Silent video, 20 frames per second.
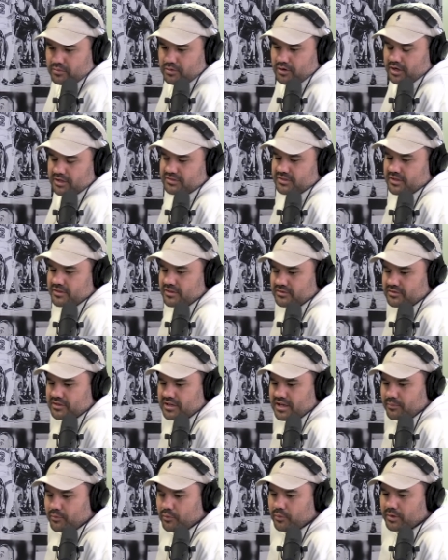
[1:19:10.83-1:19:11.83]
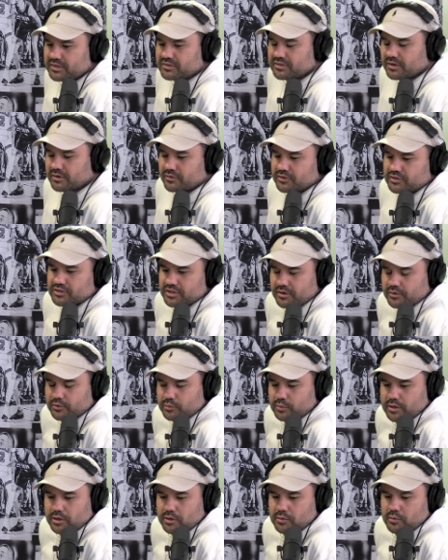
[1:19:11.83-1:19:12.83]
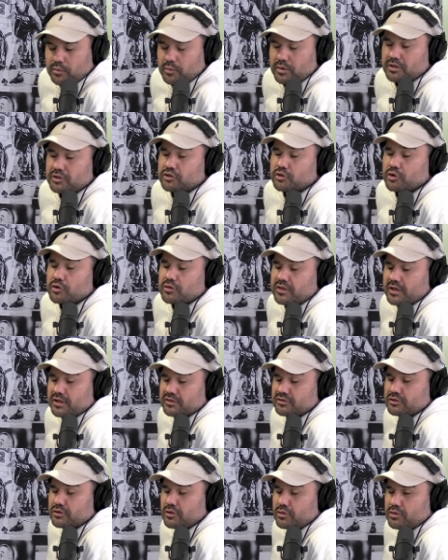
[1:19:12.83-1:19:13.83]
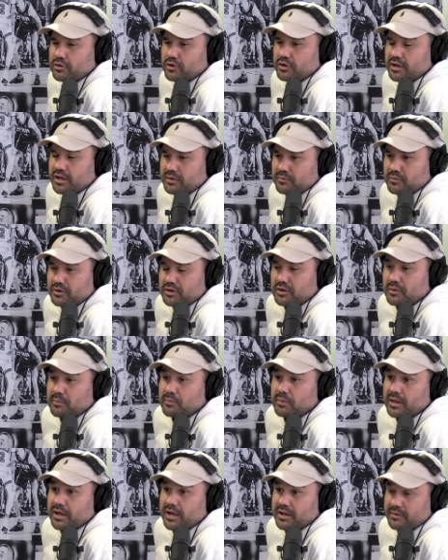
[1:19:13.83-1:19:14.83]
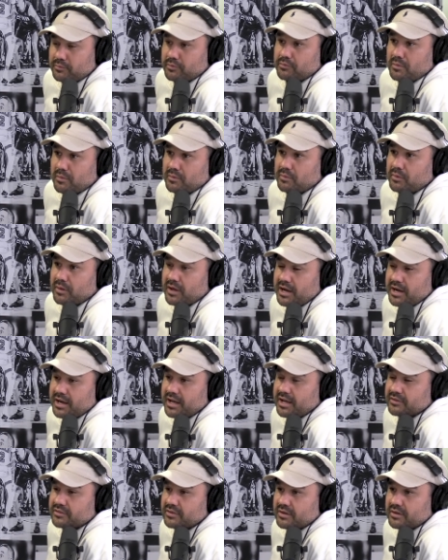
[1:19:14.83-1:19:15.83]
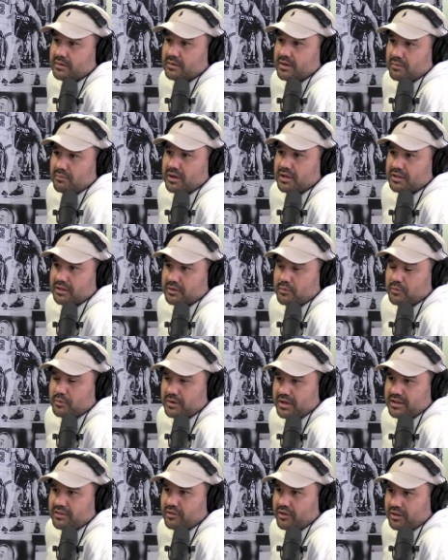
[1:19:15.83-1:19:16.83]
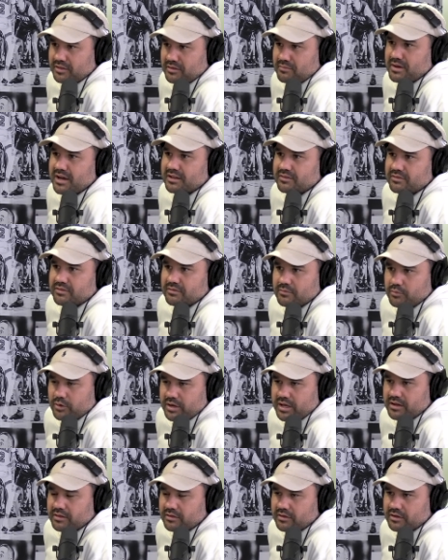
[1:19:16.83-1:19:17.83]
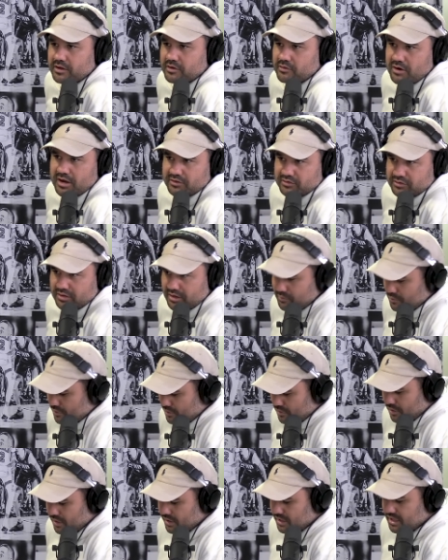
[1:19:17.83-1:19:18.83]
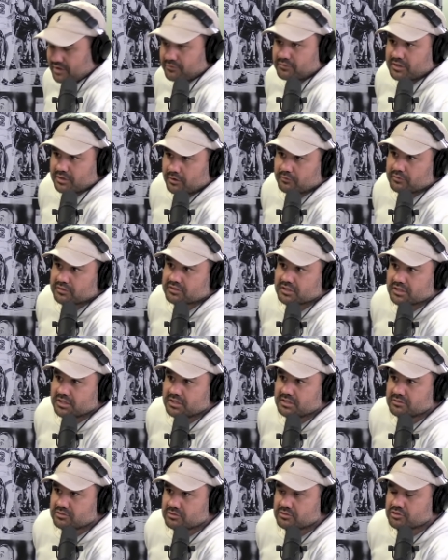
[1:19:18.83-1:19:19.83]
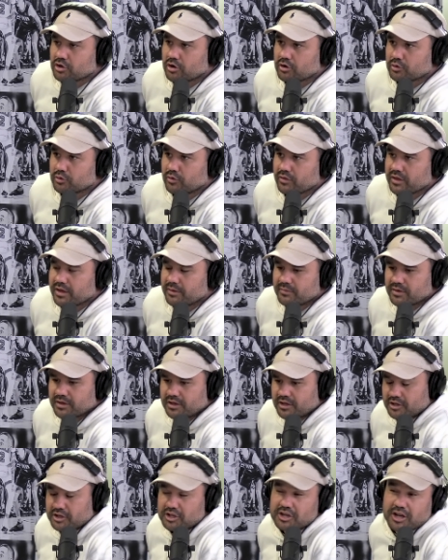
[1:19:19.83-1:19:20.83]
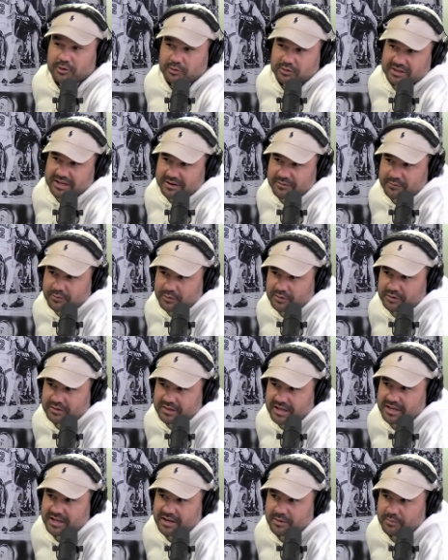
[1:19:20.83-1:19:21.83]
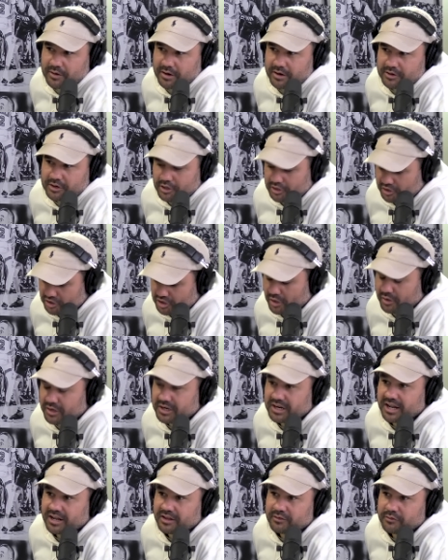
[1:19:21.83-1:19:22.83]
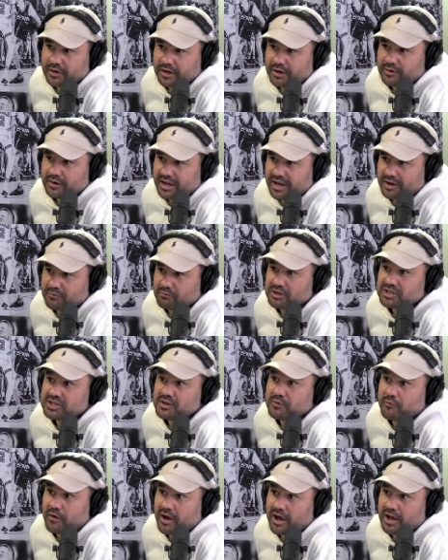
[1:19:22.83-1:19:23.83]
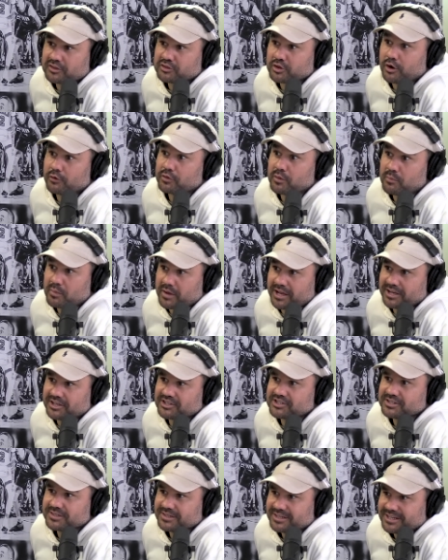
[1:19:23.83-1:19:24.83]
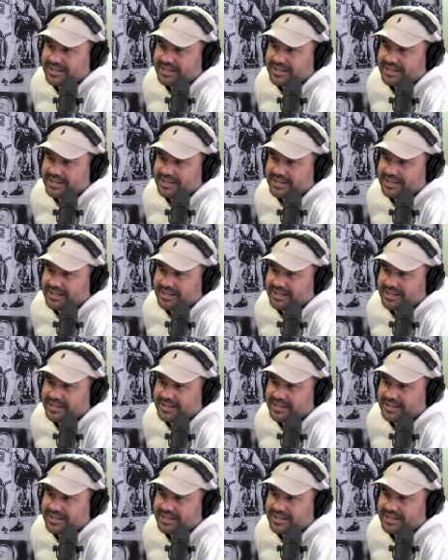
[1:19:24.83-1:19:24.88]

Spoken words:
I said this a couple of weeks ago on the show as well. In 2013, when you remember playing us at Manly when we had like had like grouse team with like Gifty, obviously, Chalk and all them. You know who was gun for us that year, bro? Joey Nullavelle and Richie Fast off the bench.